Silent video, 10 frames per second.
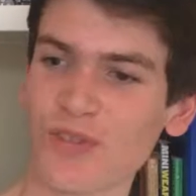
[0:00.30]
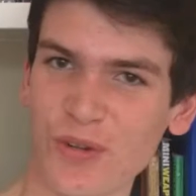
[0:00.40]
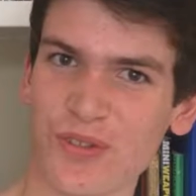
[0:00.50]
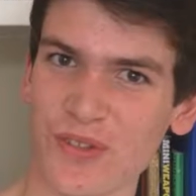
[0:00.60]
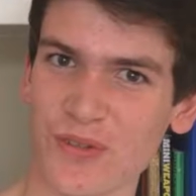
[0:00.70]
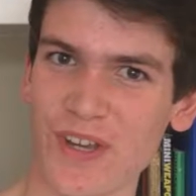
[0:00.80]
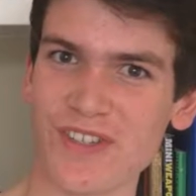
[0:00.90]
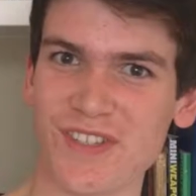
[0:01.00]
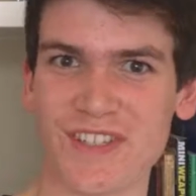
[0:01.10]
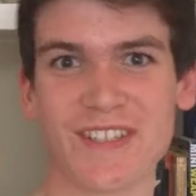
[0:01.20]
Doctor
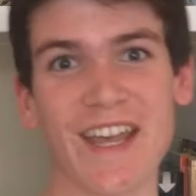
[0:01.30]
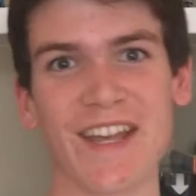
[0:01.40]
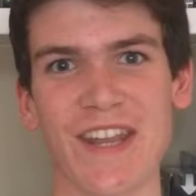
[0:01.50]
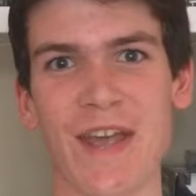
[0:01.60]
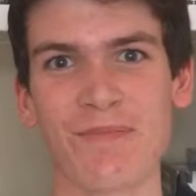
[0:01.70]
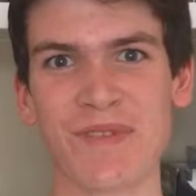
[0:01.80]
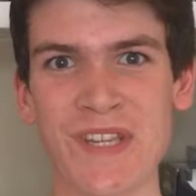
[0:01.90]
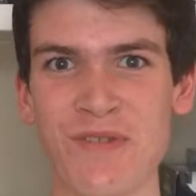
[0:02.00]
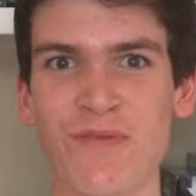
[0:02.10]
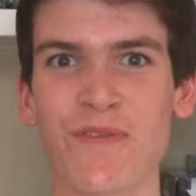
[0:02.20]
Strange is the second
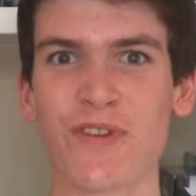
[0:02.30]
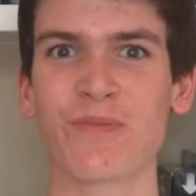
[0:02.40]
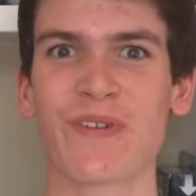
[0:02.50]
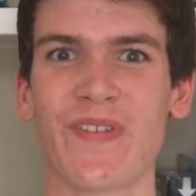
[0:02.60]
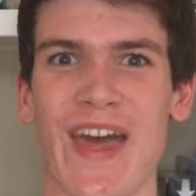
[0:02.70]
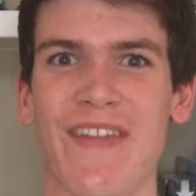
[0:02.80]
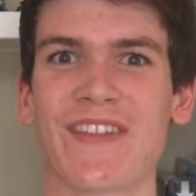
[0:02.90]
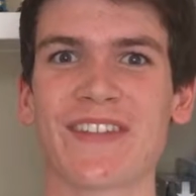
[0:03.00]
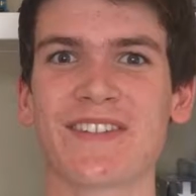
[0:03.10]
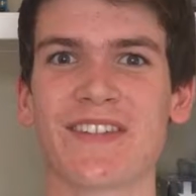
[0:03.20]
MCU film we've had
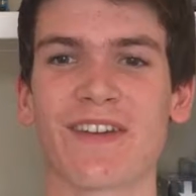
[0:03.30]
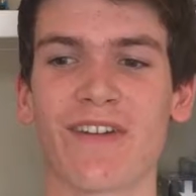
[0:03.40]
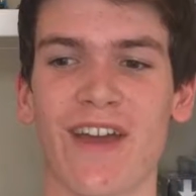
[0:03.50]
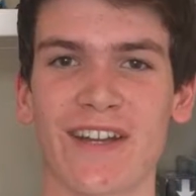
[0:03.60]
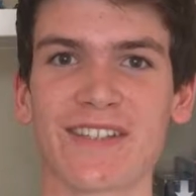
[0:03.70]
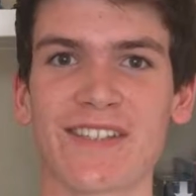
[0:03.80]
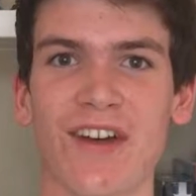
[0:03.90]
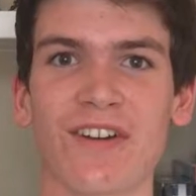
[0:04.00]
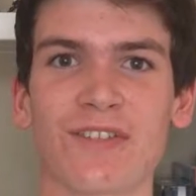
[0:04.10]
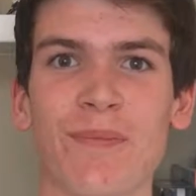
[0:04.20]
this year, and it
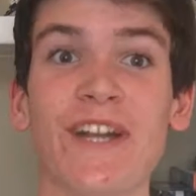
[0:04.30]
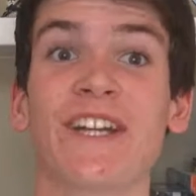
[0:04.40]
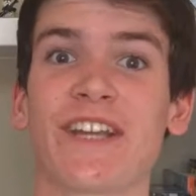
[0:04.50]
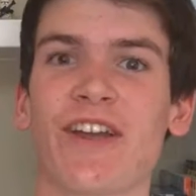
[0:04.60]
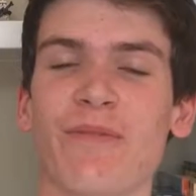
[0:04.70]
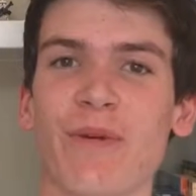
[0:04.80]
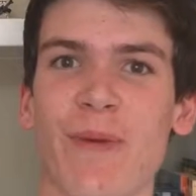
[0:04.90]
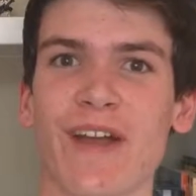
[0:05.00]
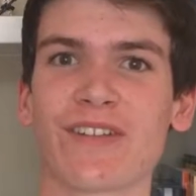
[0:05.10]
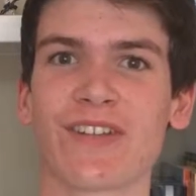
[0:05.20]
stars Benedict
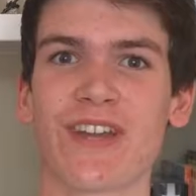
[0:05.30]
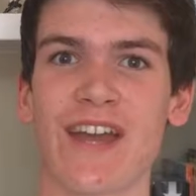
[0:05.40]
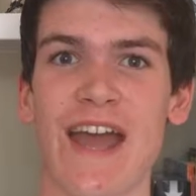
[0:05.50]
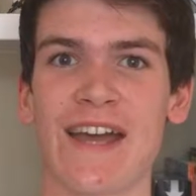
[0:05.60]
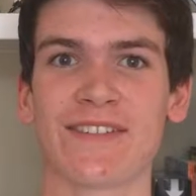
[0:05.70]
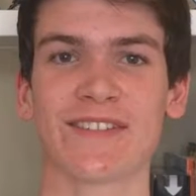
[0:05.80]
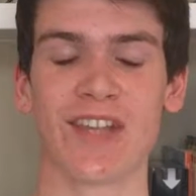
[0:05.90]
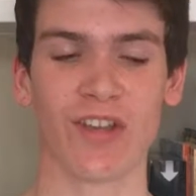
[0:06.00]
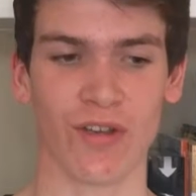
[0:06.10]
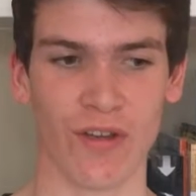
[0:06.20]
Cumberbatch as
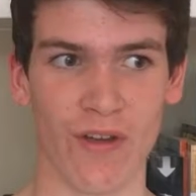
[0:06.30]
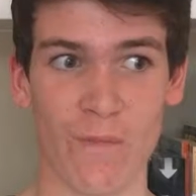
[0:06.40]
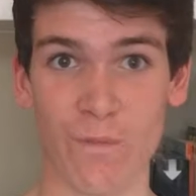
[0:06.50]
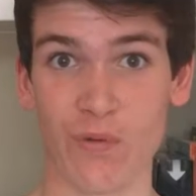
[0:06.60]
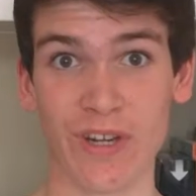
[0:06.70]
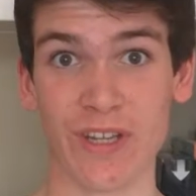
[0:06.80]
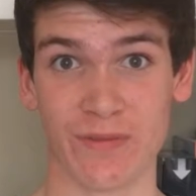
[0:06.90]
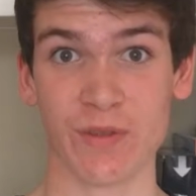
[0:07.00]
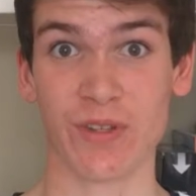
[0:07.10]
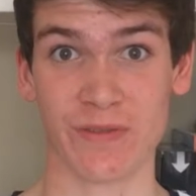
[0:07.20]
a pretty
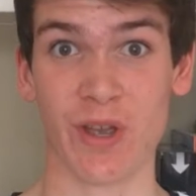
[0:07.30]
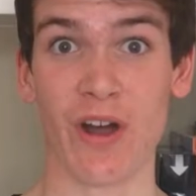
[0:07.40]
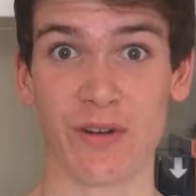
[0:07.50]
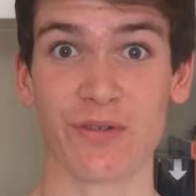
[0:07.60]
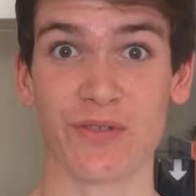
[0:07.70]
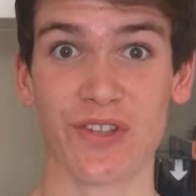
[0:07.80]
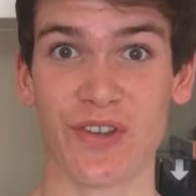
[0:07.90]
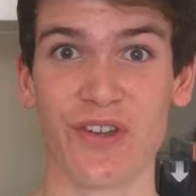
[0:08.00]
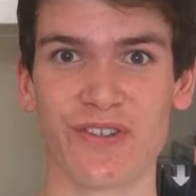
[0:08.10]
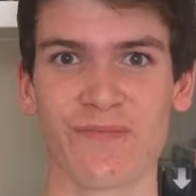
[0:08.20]
darn good
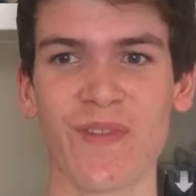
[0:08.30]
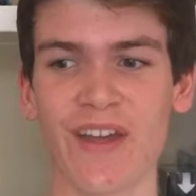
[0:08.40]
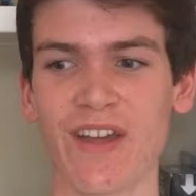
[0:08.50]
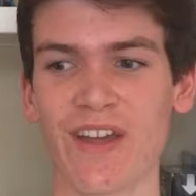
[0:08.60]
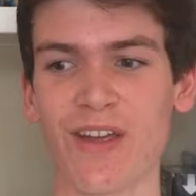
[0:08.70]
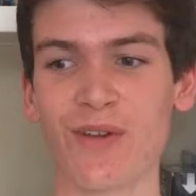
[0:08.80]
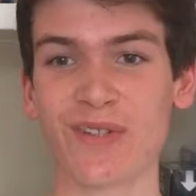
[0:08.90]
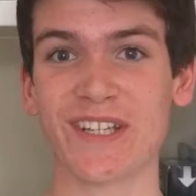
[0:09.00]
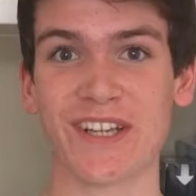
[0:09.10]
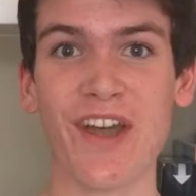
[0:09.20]
surgeon
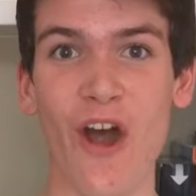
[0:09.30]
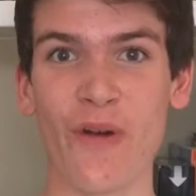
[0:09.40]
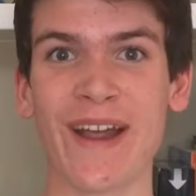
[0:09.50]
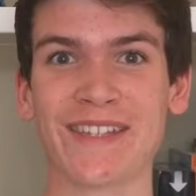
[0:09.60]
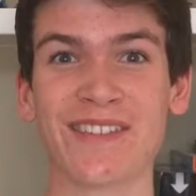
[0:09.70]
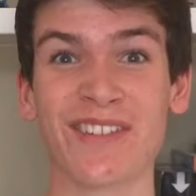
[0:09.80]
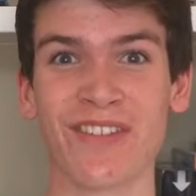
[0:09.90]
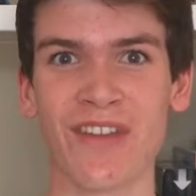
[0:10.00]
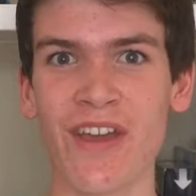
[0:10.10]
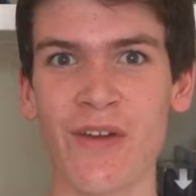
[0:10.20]
who's in a car
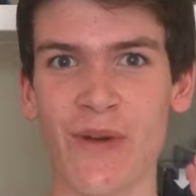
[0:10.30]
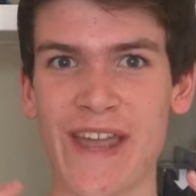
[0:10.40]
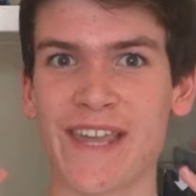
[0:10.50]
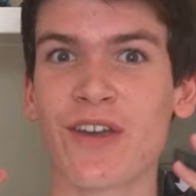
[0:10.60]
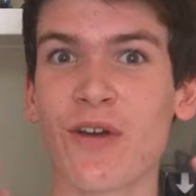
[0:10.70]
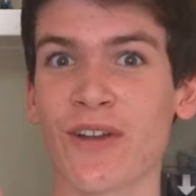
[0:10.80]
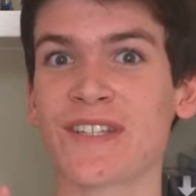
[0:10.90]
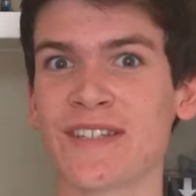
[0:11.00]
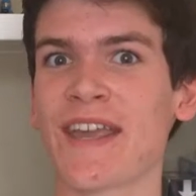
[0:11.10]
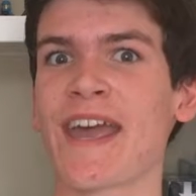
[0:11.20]
accident where he
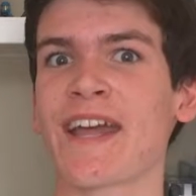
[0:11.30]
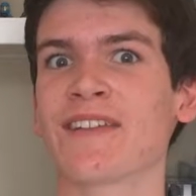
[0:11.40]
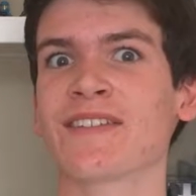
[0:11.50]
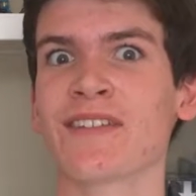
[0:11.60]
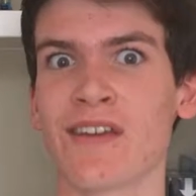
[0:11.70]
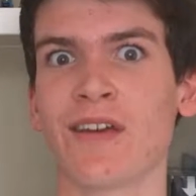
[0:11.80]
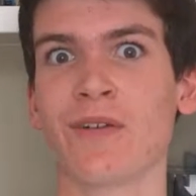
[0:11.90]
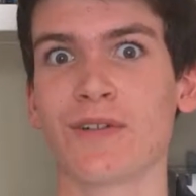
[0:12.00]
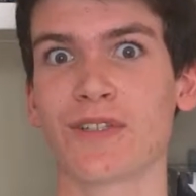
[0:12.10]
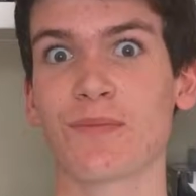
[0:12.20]
hurts his hands,
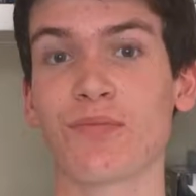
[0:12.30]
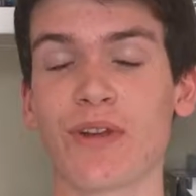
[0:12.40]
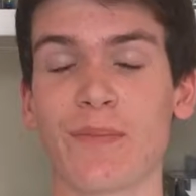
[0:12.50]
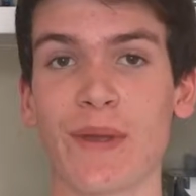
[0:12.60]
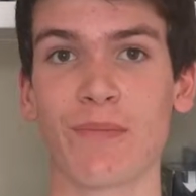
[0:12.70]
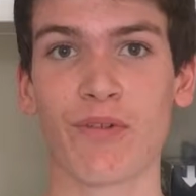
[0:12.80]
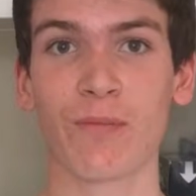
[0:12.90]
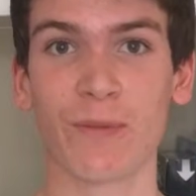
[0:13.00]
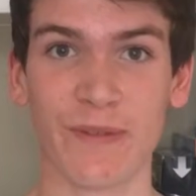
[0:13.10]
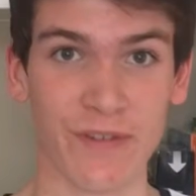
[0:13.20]
which is a pretty big
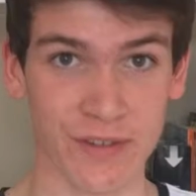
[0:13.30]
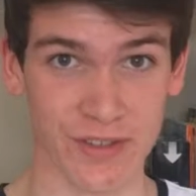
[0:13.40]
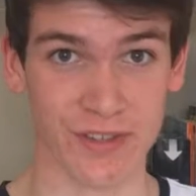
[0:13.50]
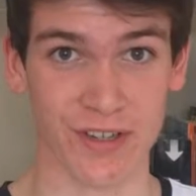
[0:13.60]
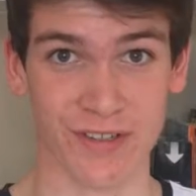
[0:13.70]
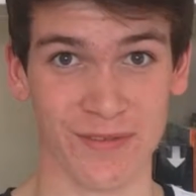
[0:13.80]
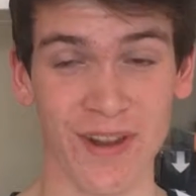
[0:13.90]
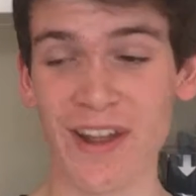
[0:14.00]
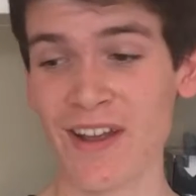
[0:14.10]
problem if you're a surgeon.